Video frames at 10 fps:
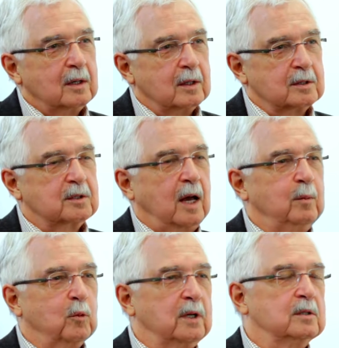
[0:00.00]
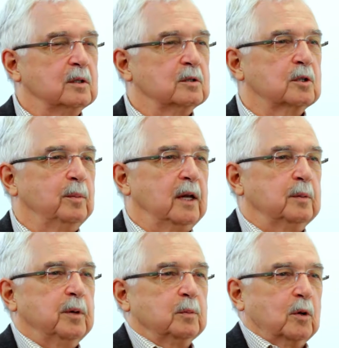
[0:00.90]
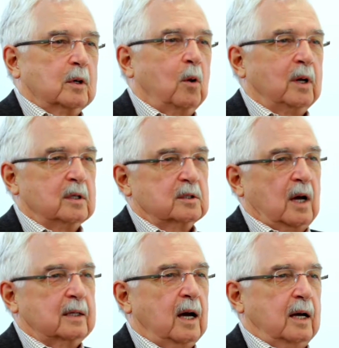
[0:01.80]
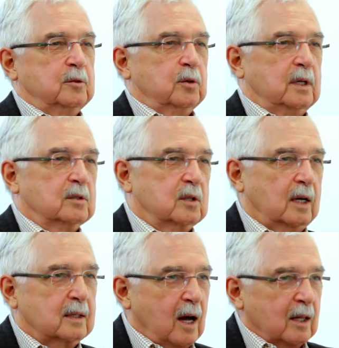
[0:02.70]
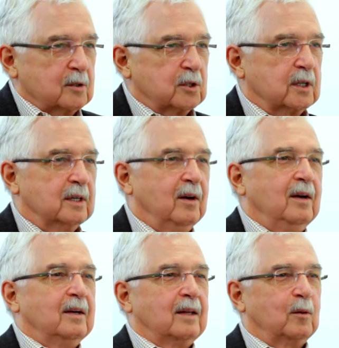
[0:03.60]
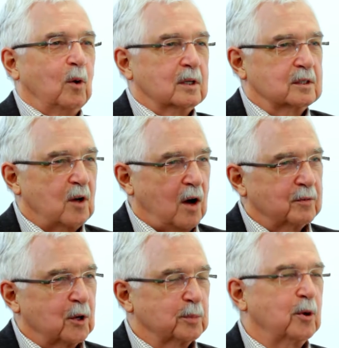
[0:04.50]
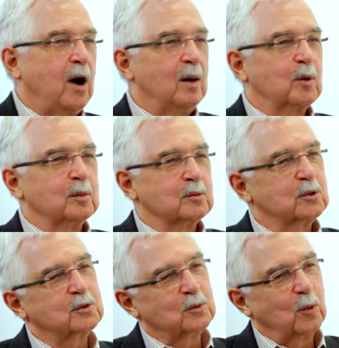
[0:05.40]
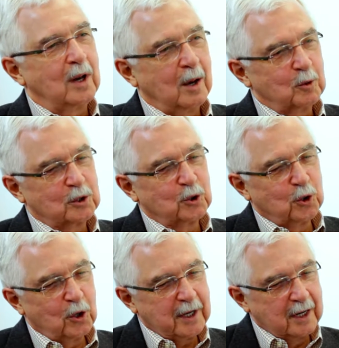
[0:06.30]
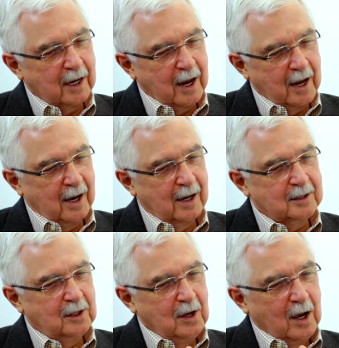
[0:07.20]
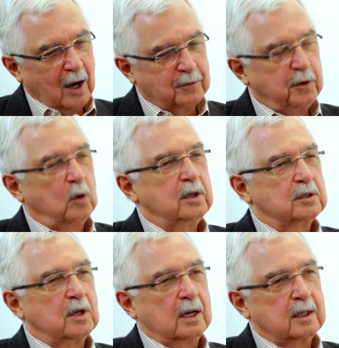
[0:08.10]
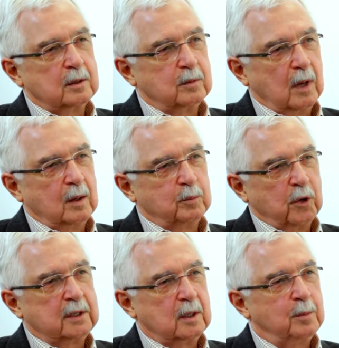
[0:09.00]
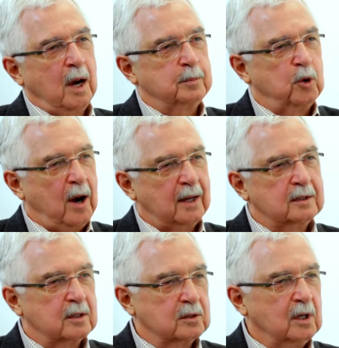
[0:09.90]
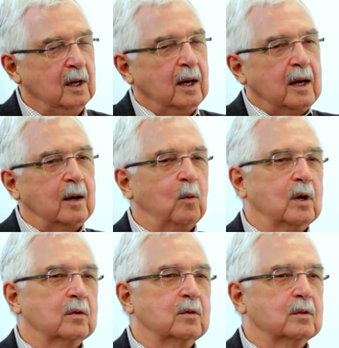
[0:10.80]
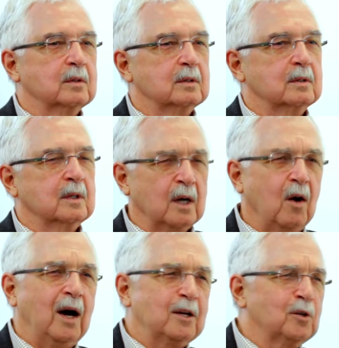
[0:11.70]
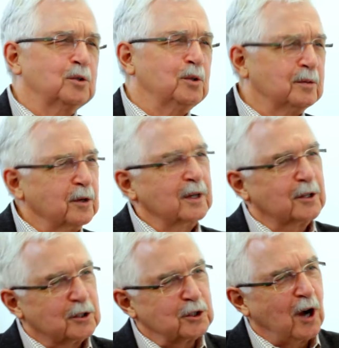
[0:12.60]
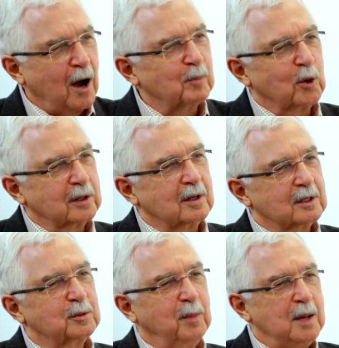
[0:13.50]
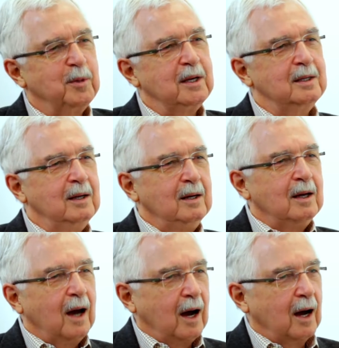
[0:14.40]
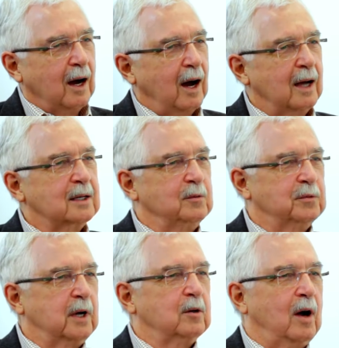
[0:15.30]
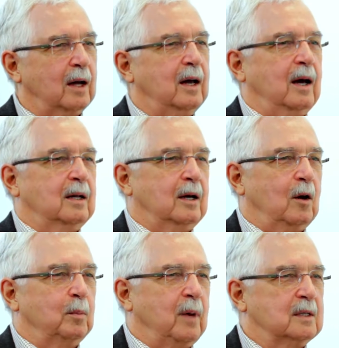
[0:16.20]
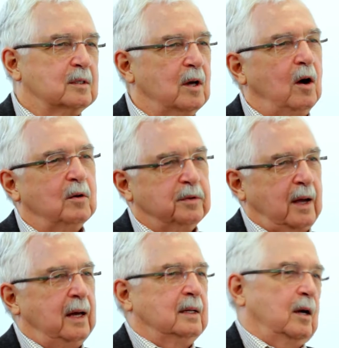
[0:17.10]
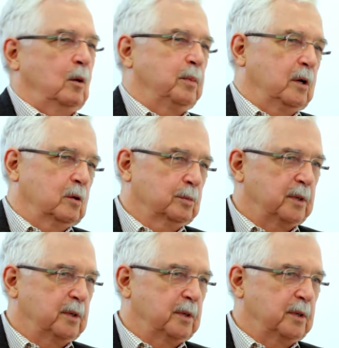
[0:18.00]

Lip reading: the same reason so many people go into psychiatry and psychology. They want to solve their problems. When I was looking at a focus I could bring to my practice, it was, you know, I don't do a very good job with this. Maybe I can figure out how to help myself and help other